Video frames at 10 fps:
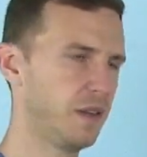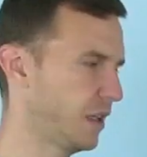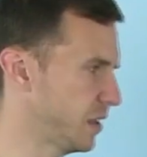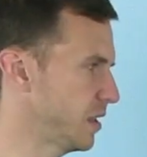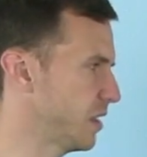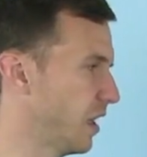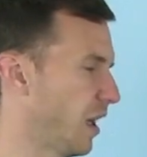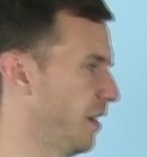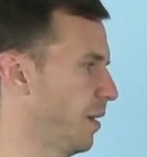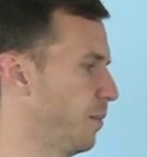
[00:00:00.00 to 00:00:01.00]
This is
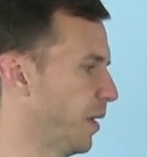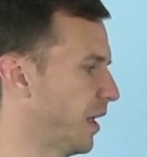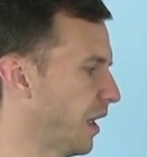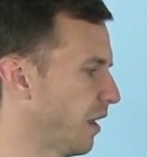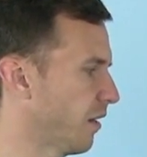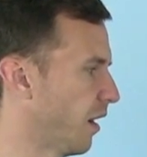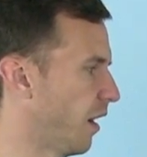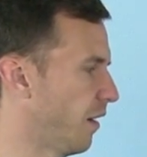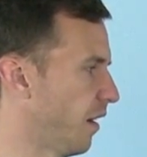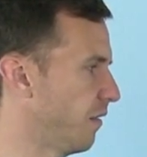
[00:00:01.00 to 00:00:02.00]
the beginning
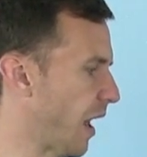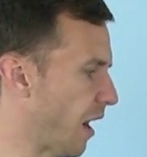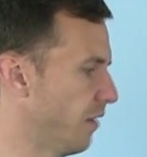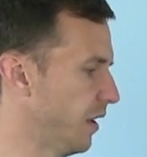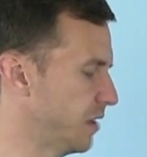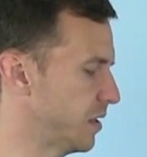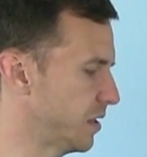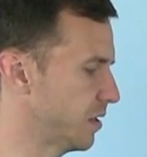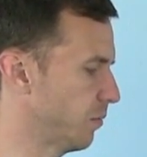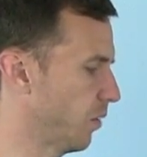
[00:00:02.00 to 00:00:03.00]
of how this
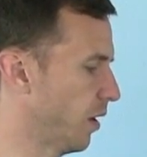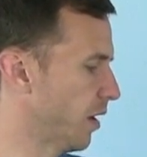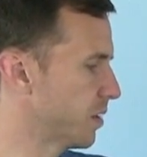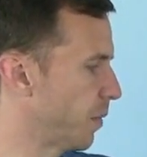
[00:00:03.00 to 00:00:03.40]
system works,